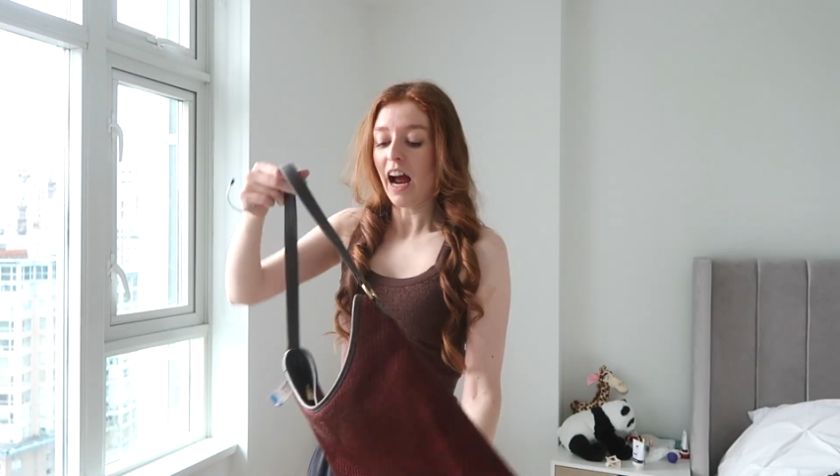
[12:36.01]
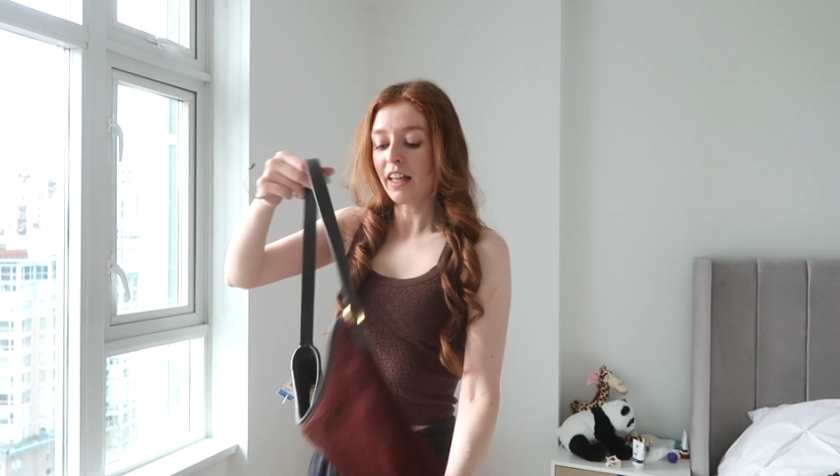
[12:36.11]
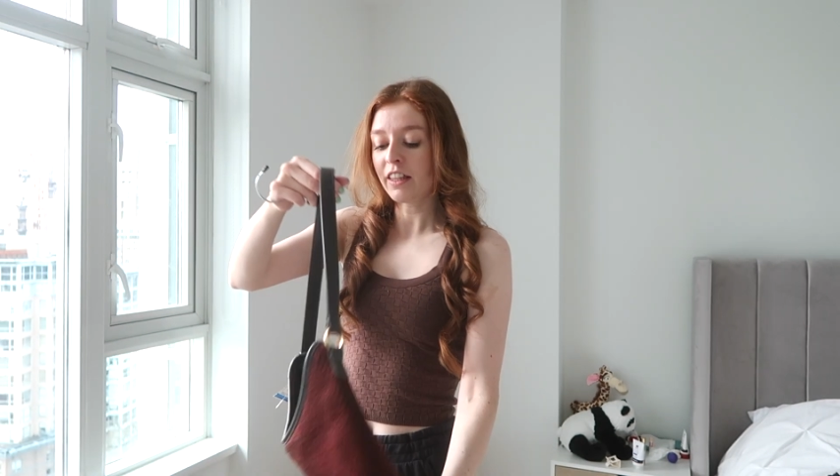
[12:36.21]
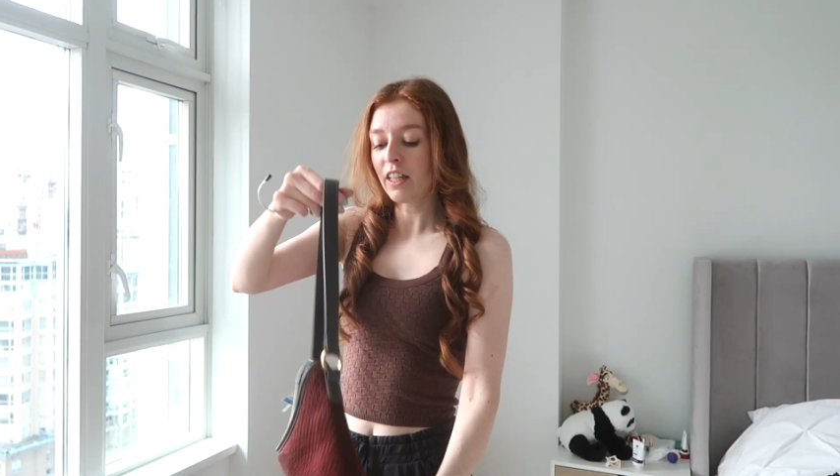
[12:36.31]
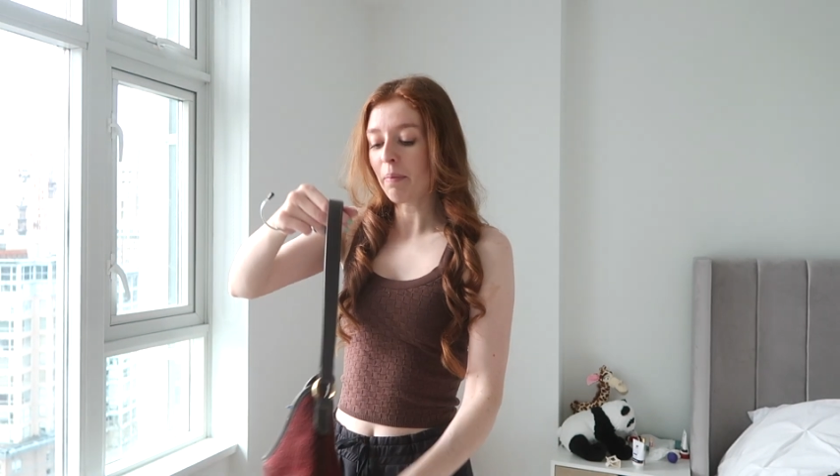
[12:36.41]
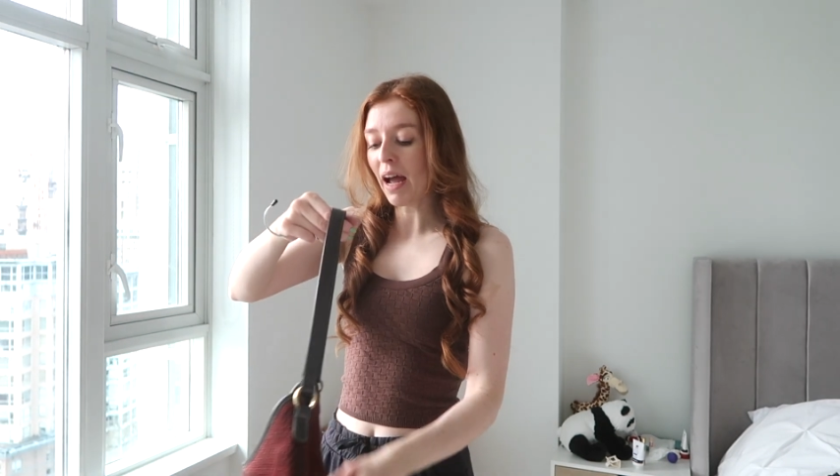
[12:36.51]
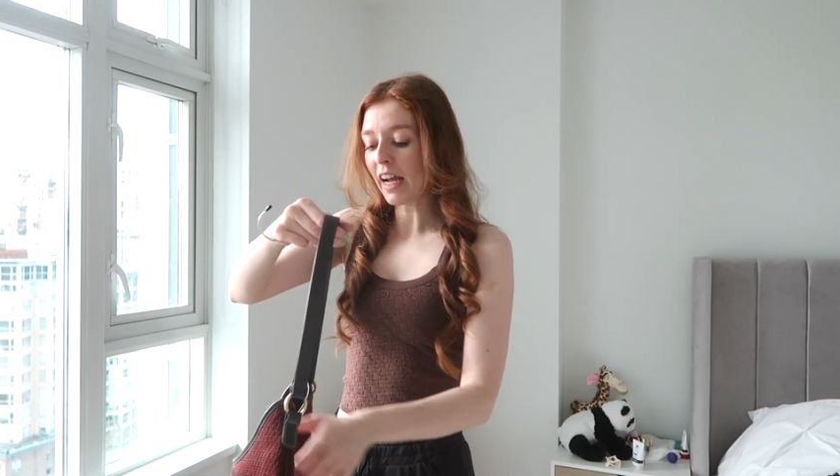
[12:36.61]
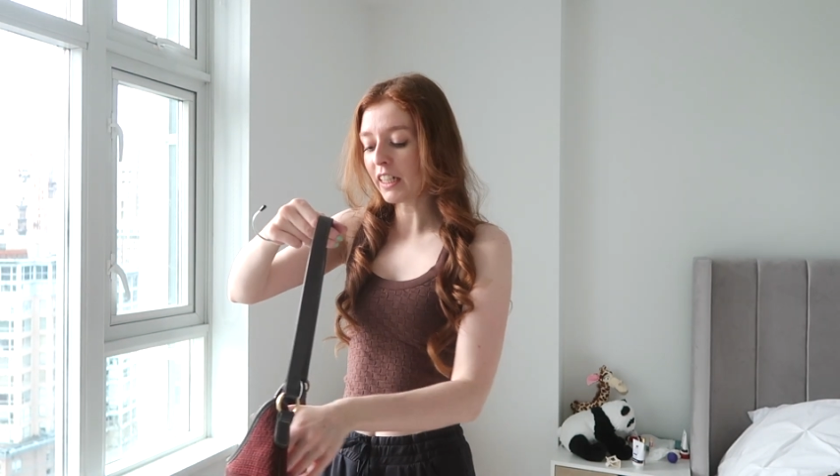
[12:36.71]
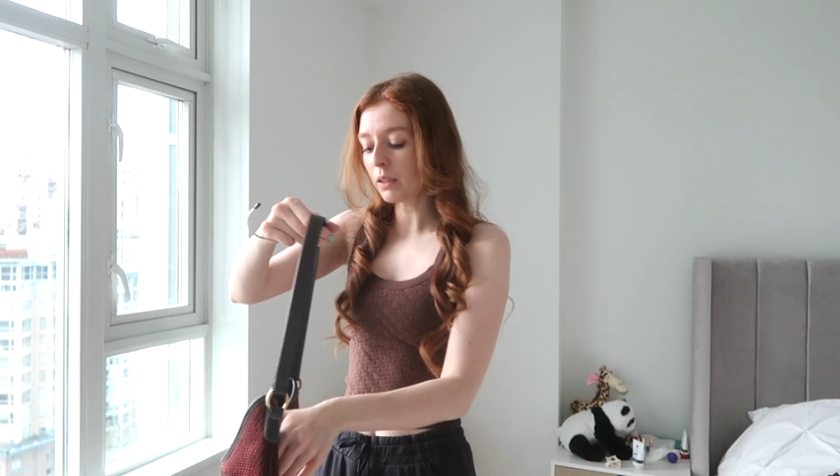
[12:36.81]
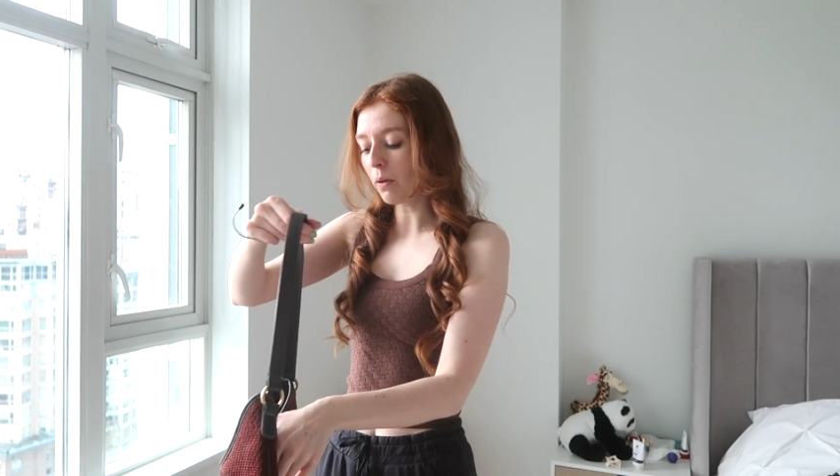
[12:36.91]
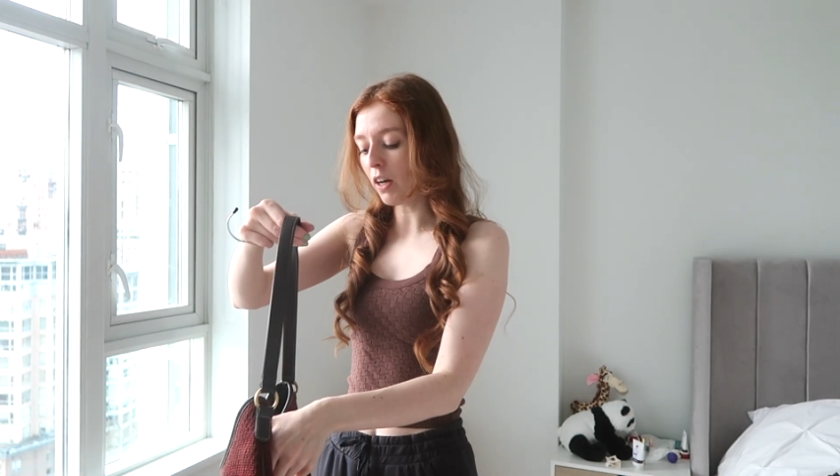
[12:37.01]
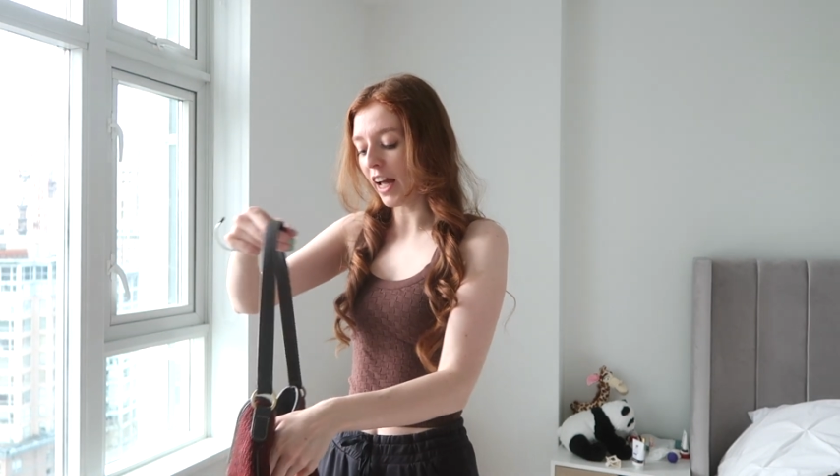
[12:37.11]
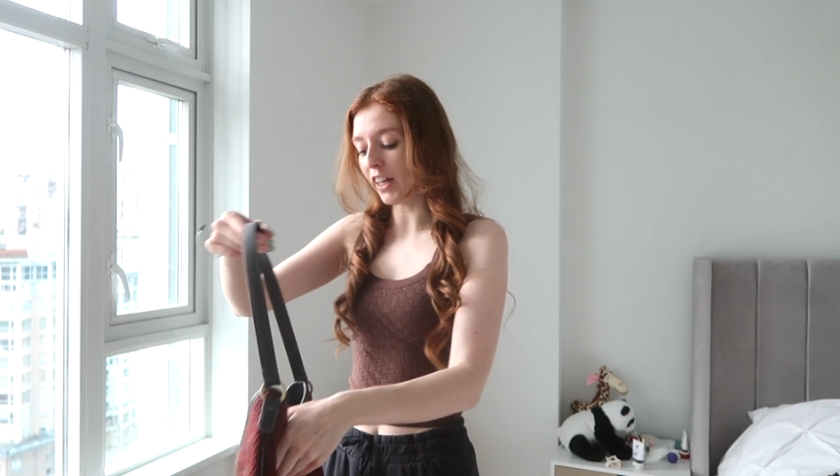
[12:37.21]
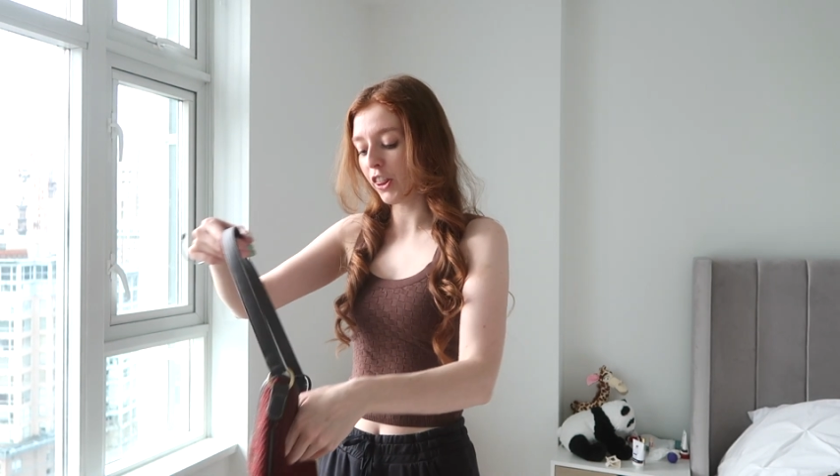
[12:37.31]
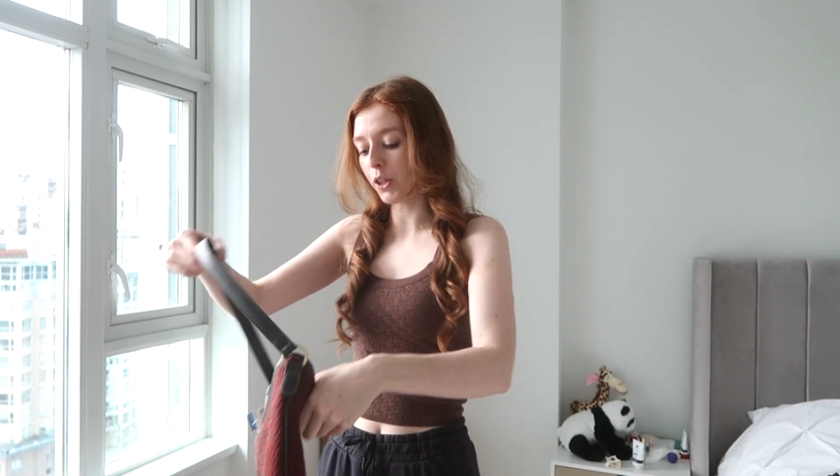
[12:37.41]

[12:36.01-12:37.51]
and the bags were like